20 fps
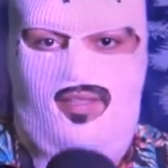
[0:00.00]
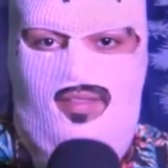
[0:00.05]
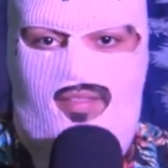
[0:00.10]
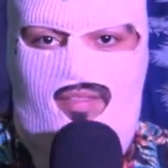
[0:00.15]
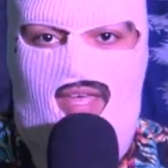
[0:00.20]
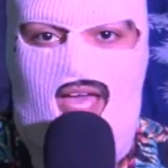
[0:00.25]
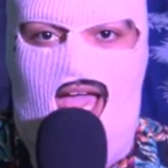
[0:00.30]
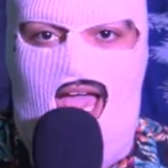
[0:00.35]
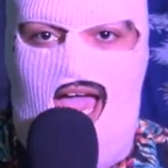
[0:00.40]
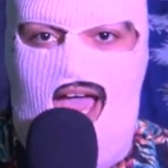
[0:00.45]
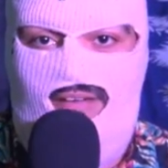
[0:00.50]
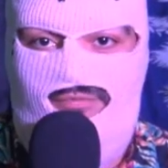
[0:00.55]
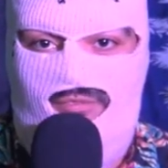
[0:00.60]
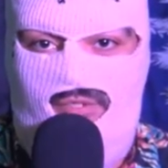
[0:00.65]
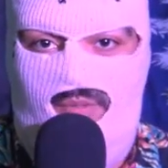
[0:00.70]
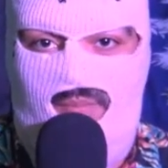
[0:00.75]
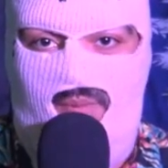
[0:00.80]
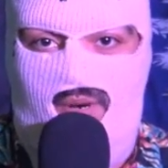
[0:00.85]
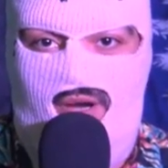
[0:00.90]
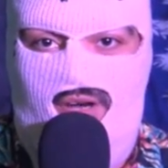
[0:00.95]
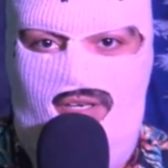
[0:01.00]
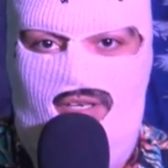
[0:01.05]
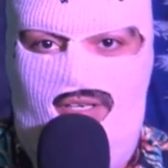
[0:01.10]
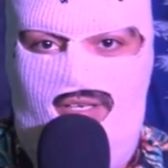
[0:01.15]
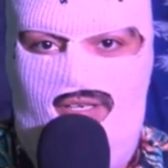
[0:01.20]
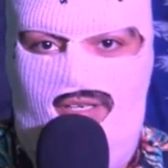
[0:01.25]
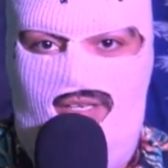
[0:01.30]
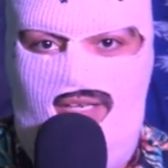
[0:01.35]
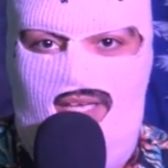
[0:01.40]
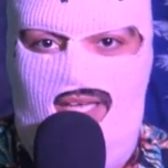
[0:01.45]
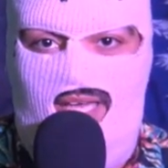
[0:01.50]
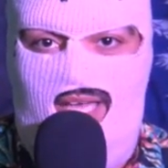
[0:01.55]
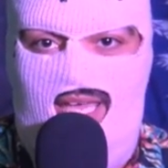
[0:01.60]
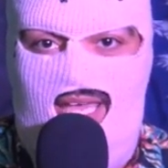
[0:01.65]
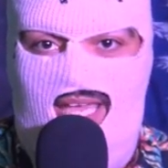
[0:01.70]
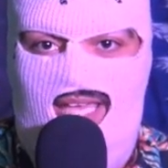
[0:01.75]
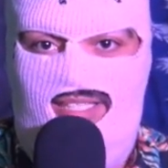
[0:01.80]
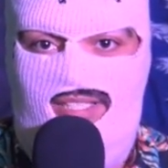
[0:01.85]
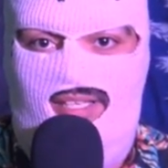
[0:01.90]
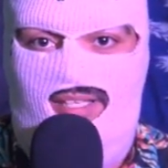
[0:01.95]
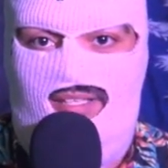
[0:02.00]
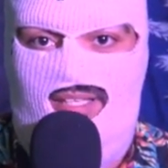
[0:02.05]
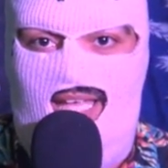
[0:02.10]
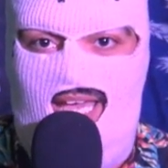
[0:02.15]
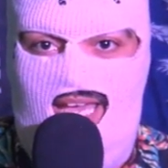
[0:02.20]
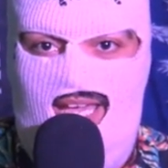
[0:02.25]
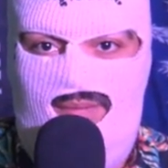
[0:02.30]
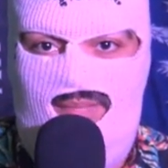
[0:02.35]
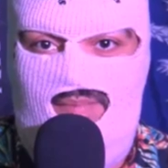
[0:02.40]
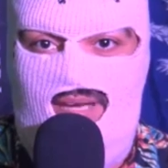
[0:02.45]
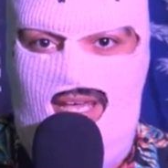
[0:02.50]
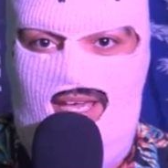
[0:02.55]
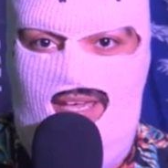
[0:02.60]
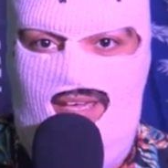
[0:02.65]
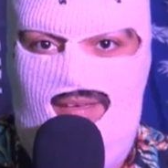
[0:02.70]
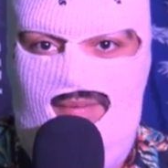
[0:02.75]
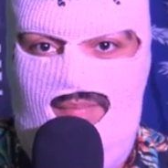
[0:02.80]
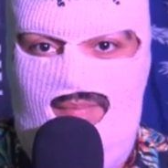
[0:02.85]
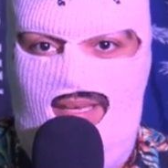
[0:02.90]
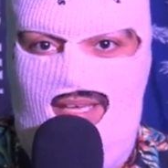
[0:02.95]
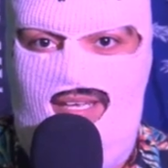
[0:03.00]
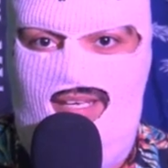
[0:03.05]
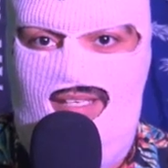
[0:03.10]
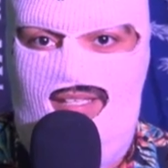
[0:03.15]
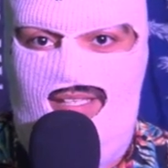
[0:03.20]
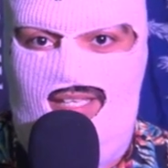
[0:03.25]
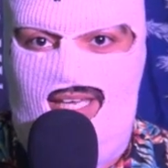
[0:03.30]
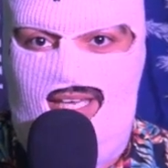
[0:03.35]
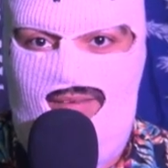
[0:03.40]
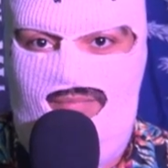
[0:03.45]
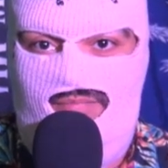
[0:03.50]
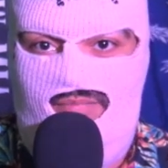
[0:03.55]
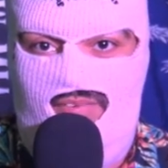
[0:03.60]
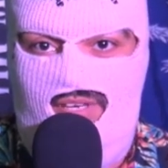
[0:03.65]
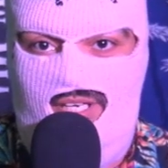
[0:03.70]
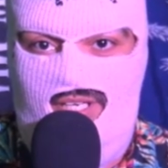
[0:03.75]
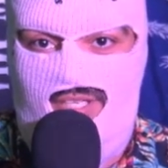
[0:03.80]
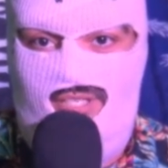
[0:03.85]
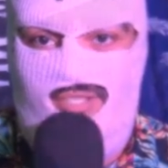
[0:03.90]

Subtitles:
The Afterburner is a lame name and a lame finish.